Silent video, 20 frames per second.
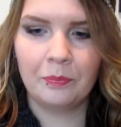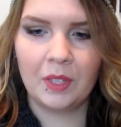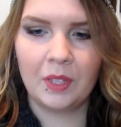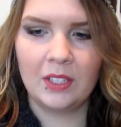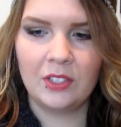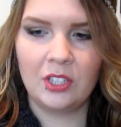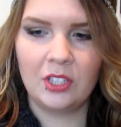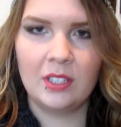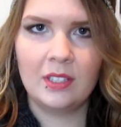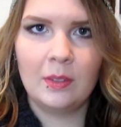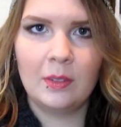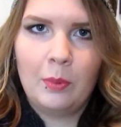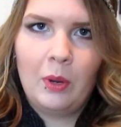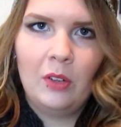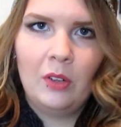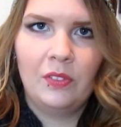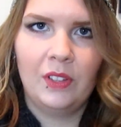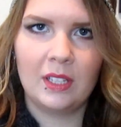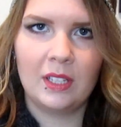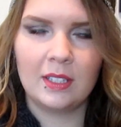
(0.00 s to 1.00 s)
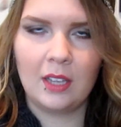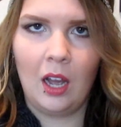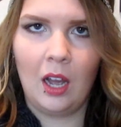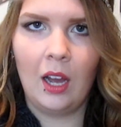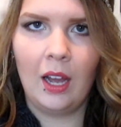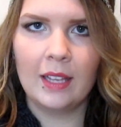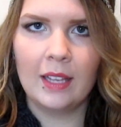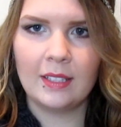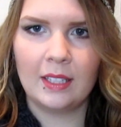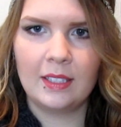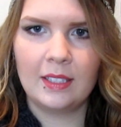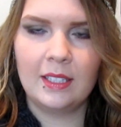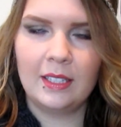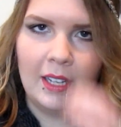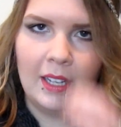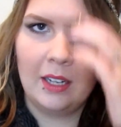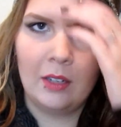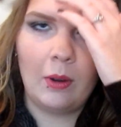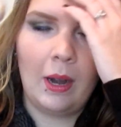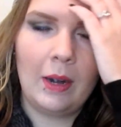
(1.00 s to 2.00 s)
it's just the perfect size, like to
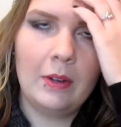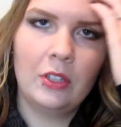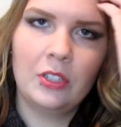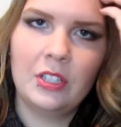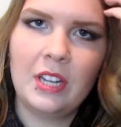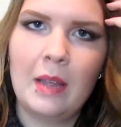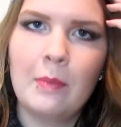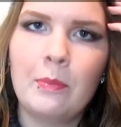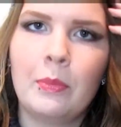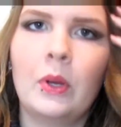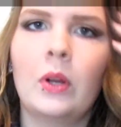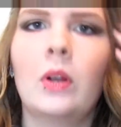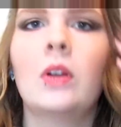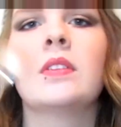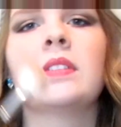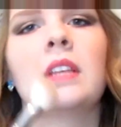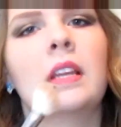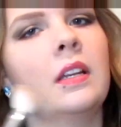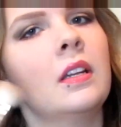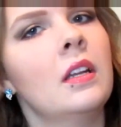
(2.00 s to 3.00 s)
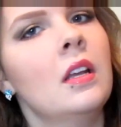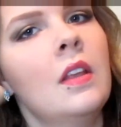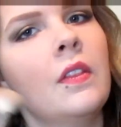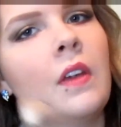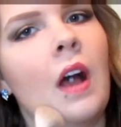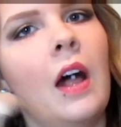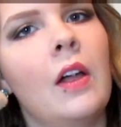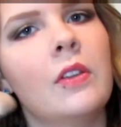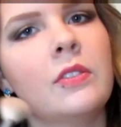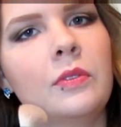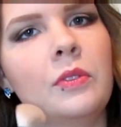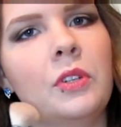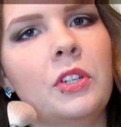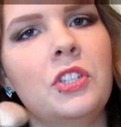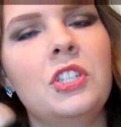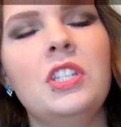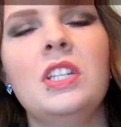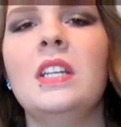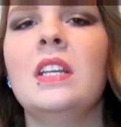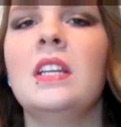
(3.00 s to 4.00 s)
get around your temples and hollows of your
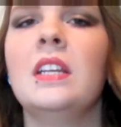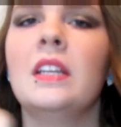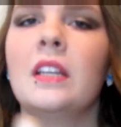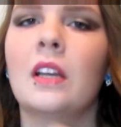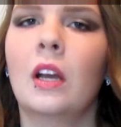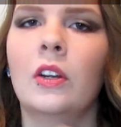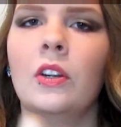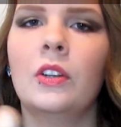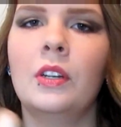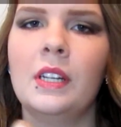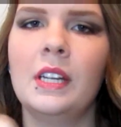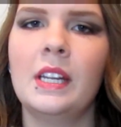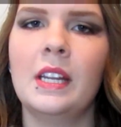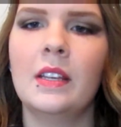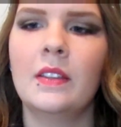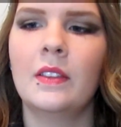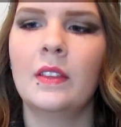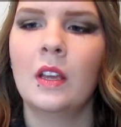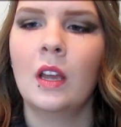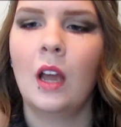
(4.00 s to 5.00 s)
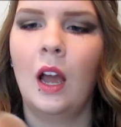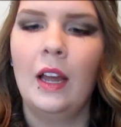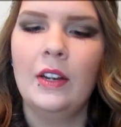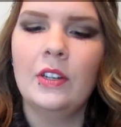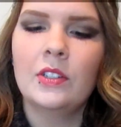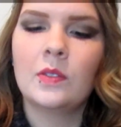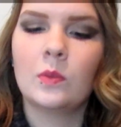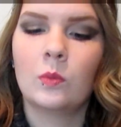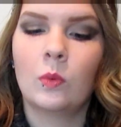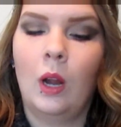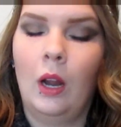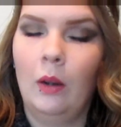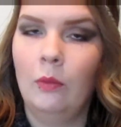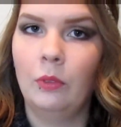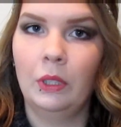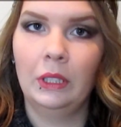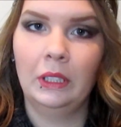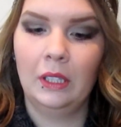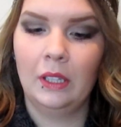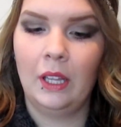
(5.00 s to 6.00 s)
cheek, underneath. I
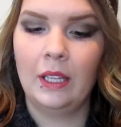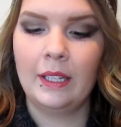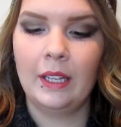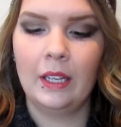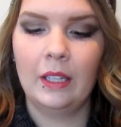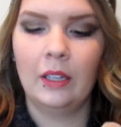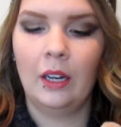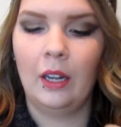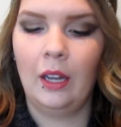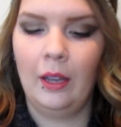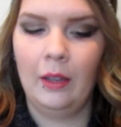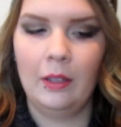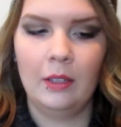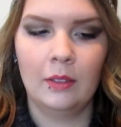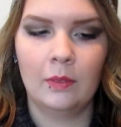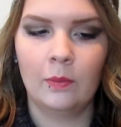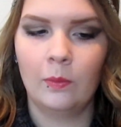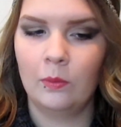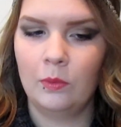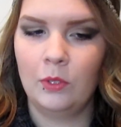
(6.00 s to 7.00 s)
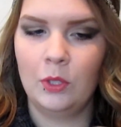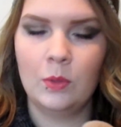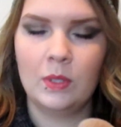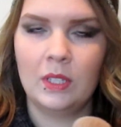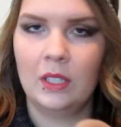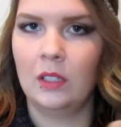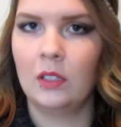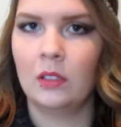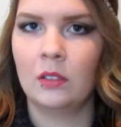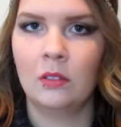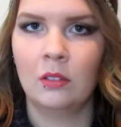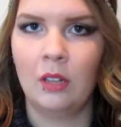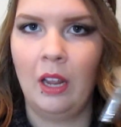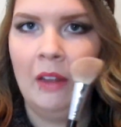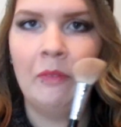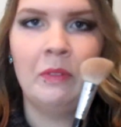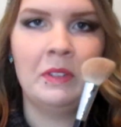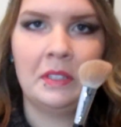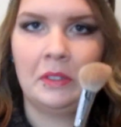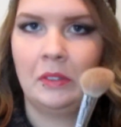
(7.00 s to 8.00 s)
really like it. I use it
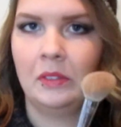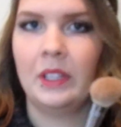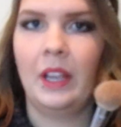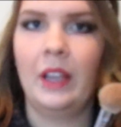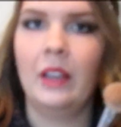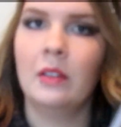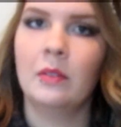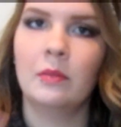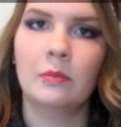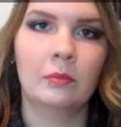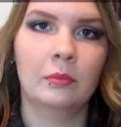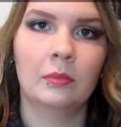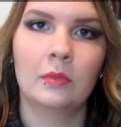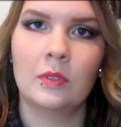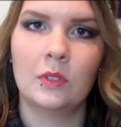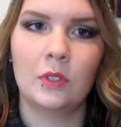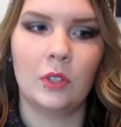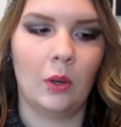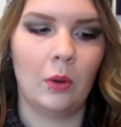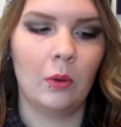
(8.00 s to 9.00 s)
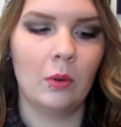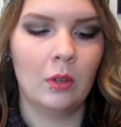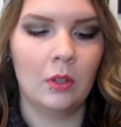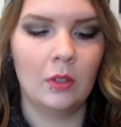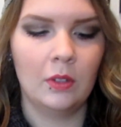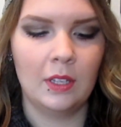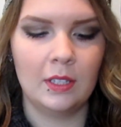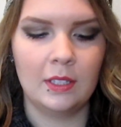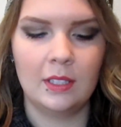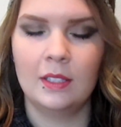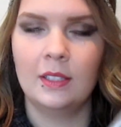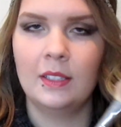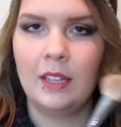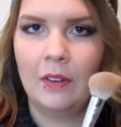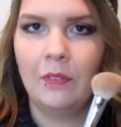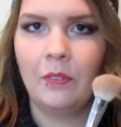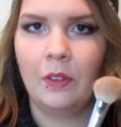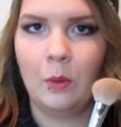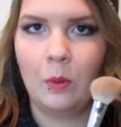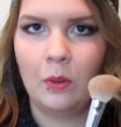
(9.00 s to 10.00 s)
every single day. So this is
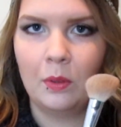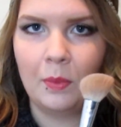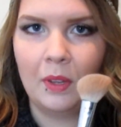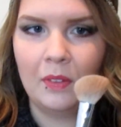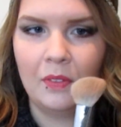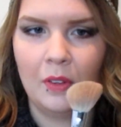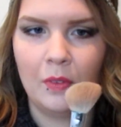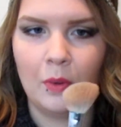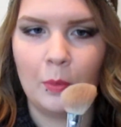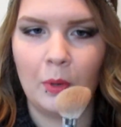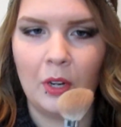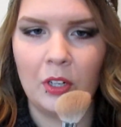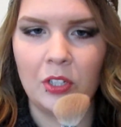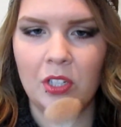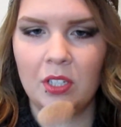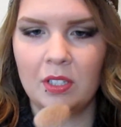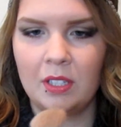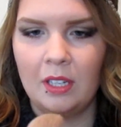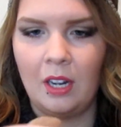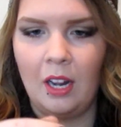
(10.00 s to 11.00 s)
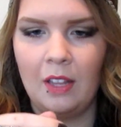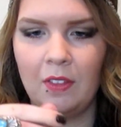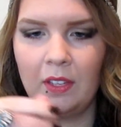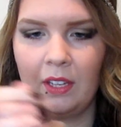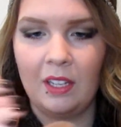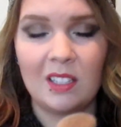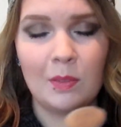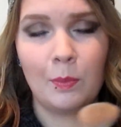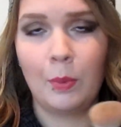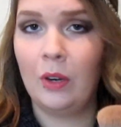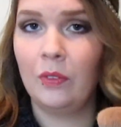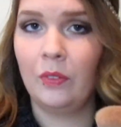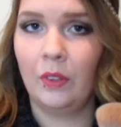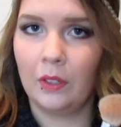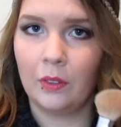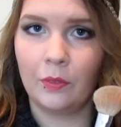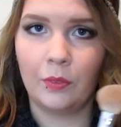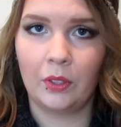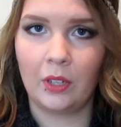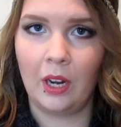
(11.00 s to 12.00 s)
definitely one of my favorite brushes, and I think it's
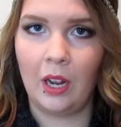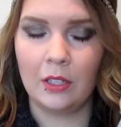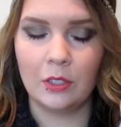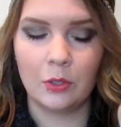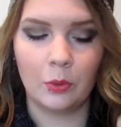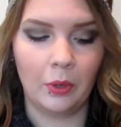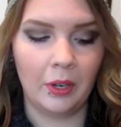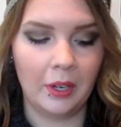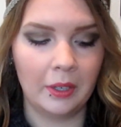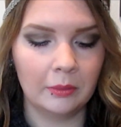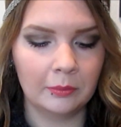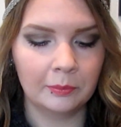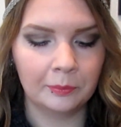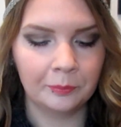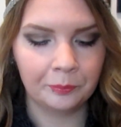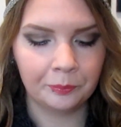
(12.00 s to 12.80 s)
perfect for contouring.